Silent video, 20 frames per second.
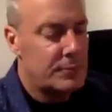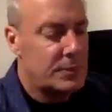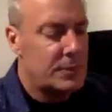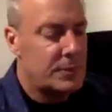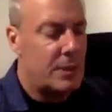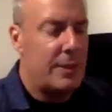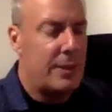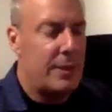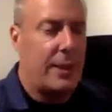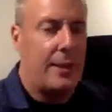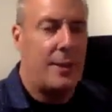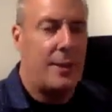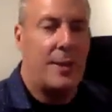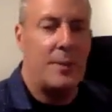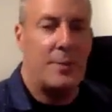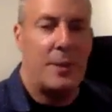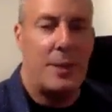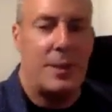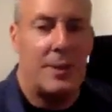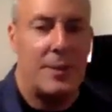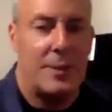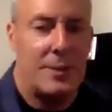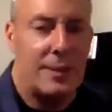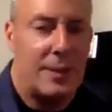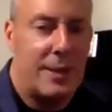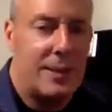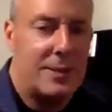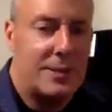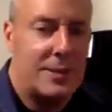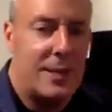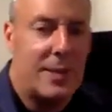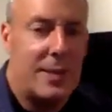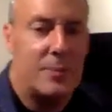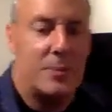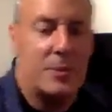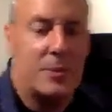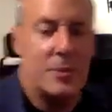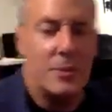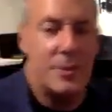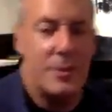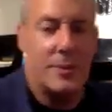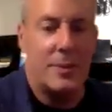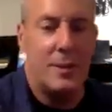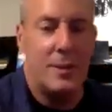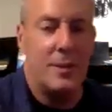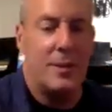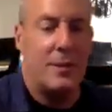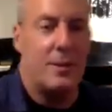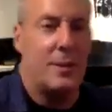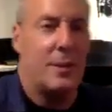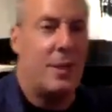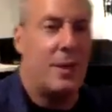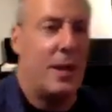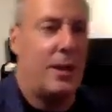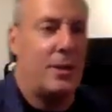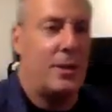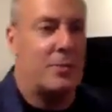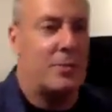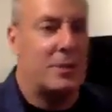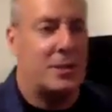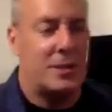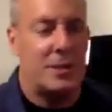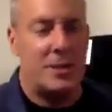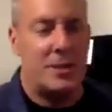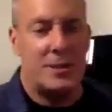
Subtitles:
Okay, can't say I'm 100%